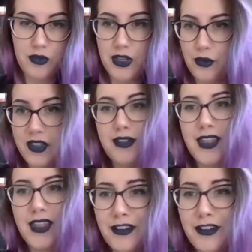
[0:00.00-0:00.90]
You send the
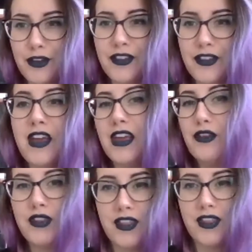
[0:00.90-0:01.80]
actors and
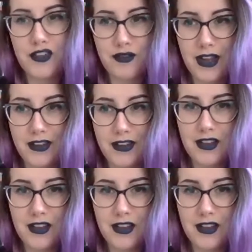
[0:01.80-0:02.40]
you send the director,